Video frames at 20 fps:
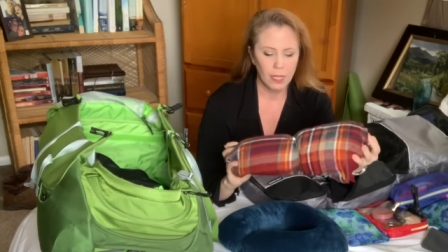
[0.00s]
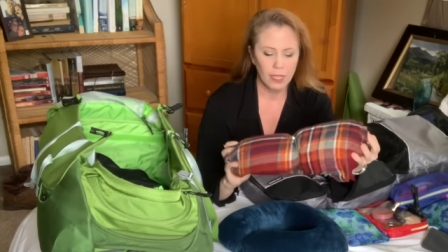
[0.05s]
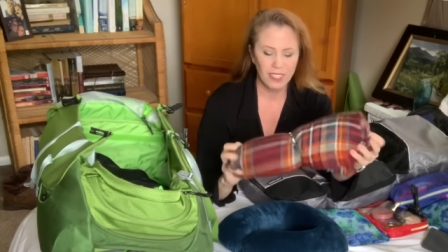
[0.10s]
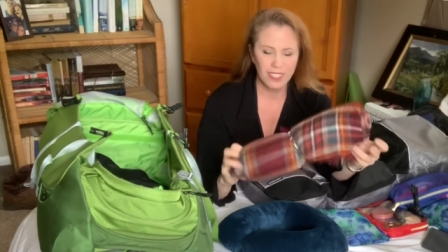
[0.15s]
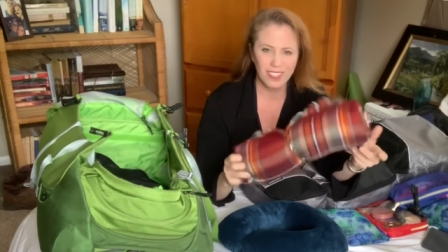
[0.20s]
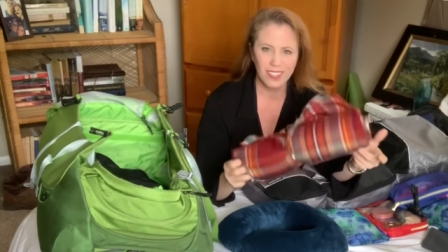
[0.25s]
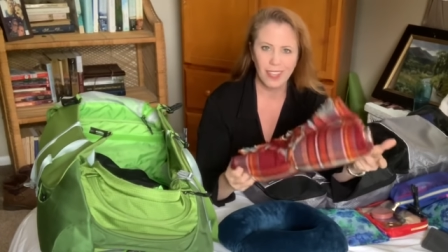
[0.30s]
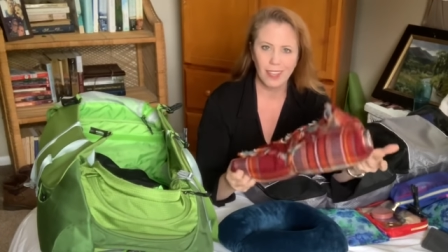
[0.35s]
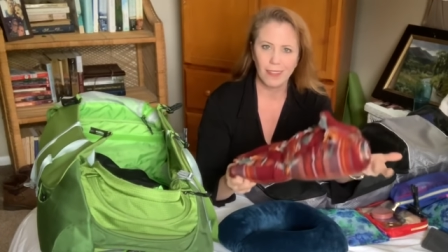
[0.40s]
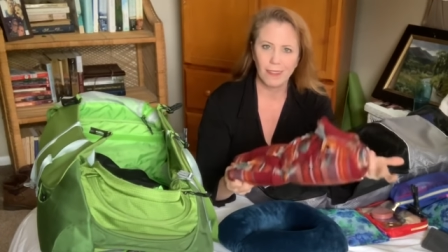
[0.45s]

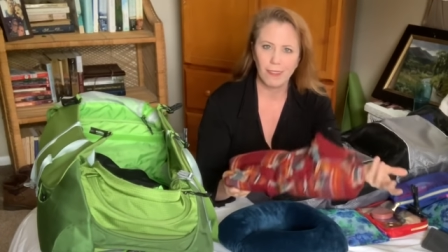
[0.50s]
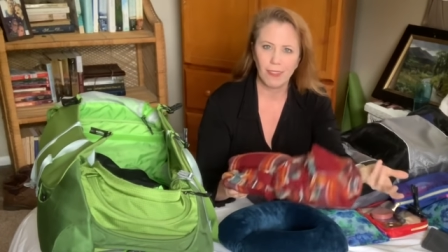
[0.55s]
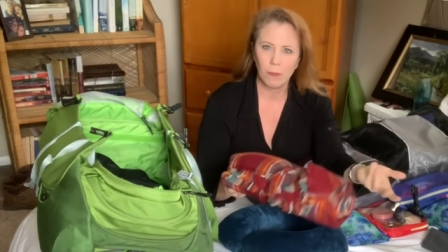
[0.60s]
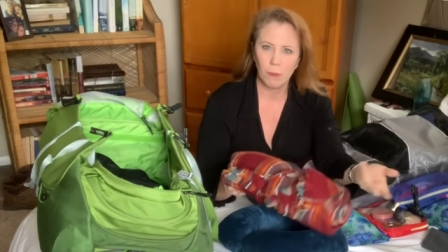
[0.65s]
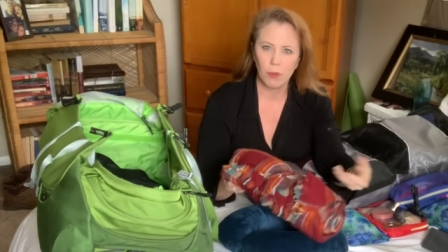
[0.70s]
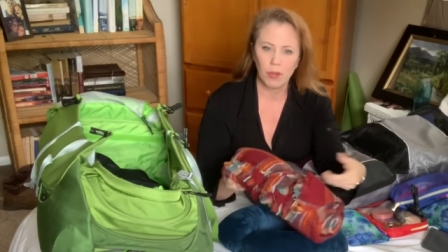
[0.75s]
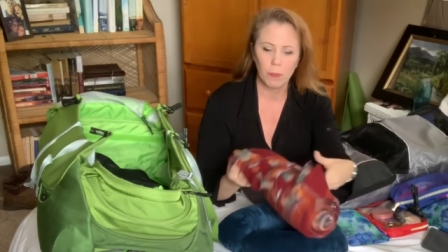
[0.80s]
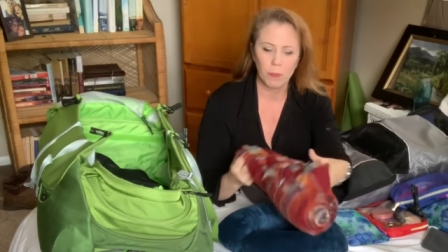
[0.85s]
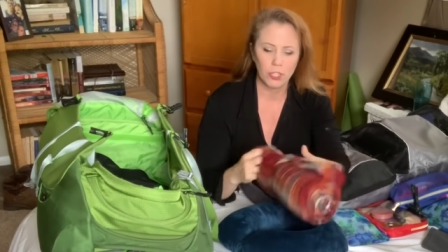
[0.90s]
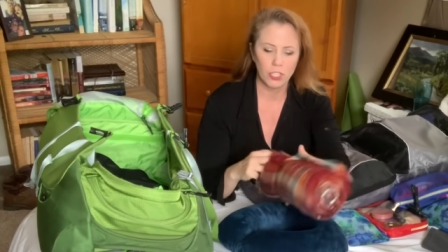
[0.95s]
because they, they
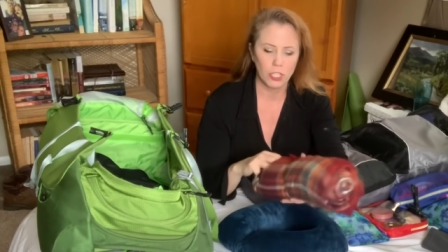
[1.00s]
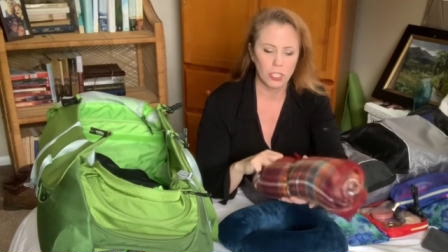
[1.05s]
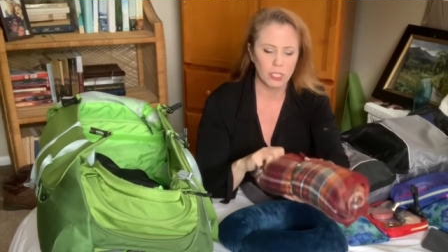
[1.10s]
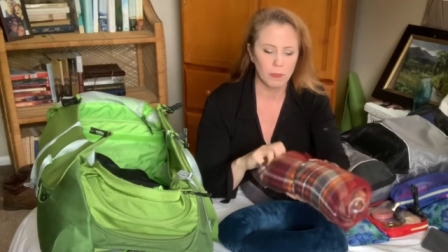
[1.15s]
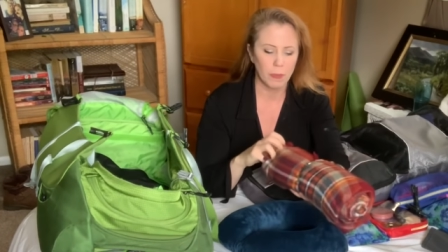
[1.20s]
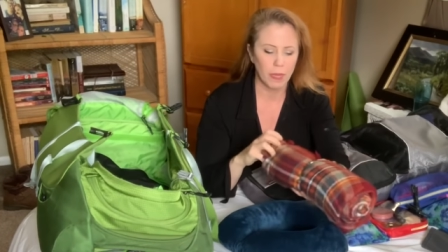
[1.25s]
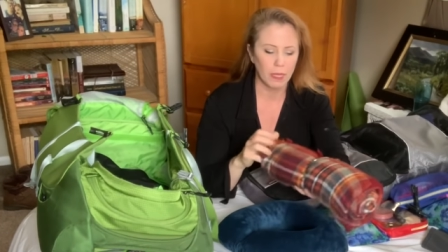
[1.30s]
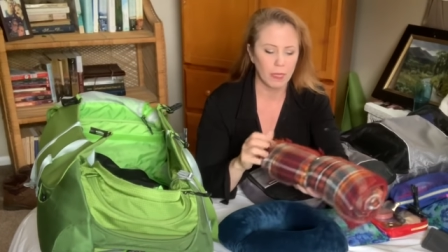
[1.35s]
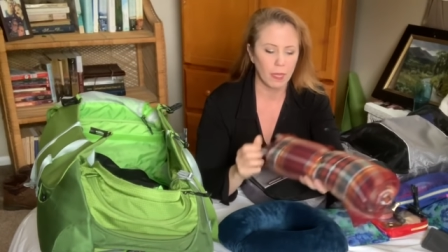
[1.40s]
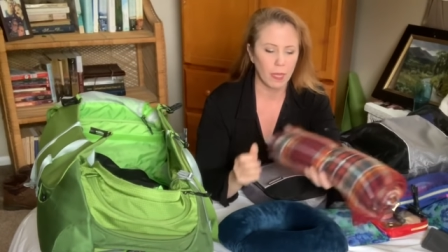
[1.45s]
pretty much
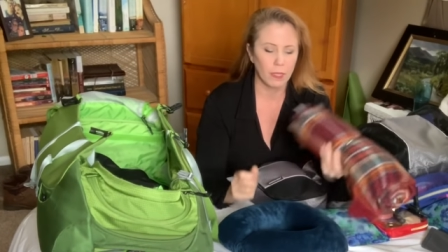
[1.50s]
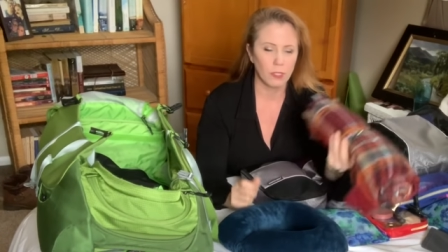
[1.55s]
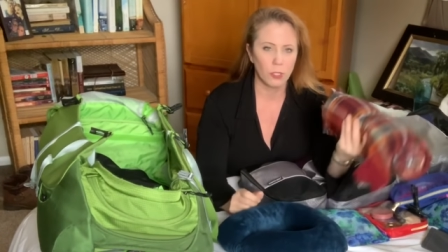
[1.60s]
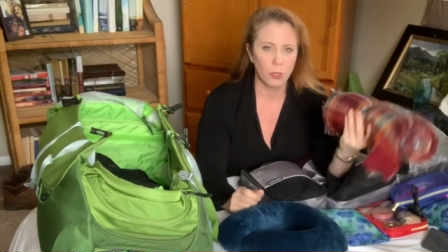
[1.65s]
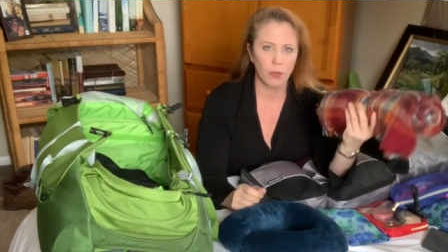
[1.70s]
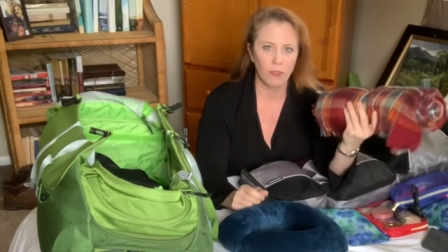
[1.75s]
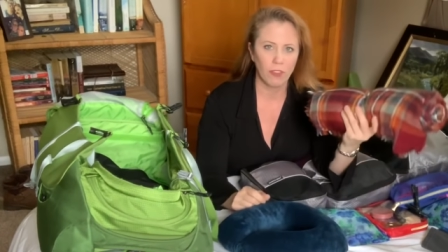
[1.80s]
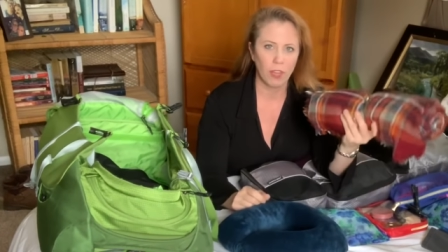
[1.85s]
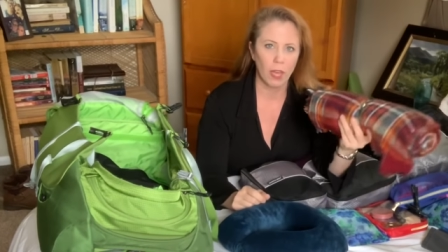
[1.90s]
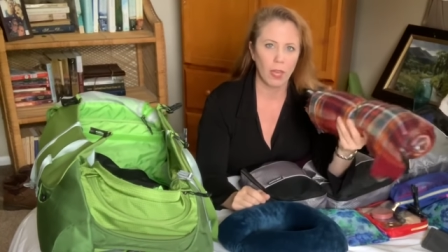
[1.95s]
expect that.
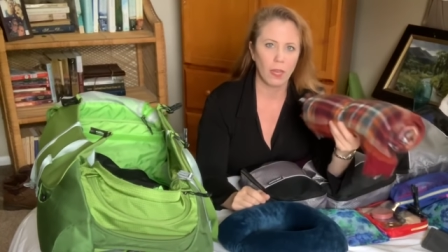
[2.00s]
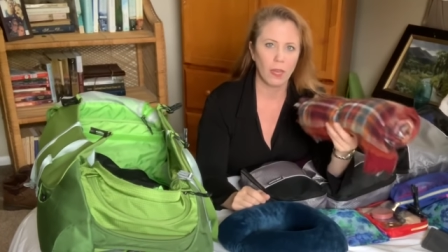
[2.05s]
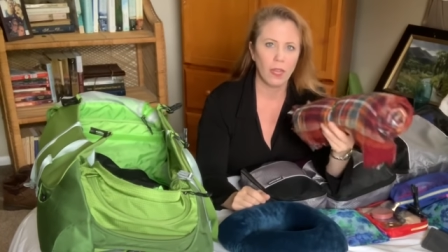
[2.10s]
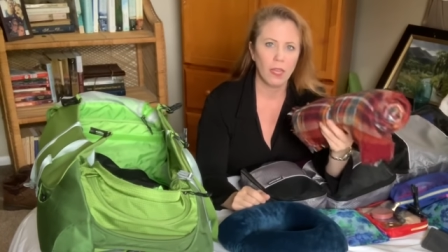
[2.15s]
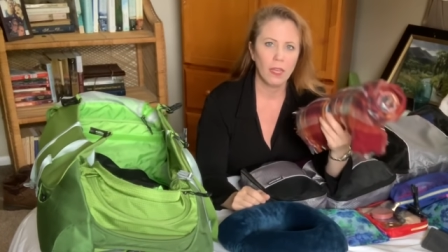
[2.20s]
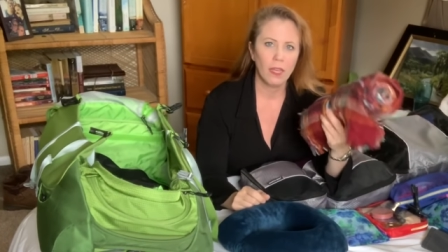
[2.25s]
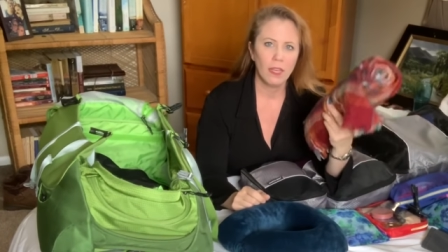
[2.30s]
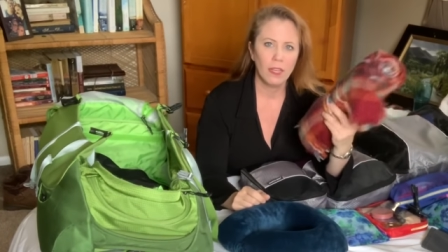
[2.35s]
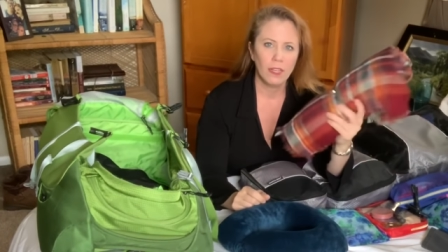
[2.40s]
So I've got,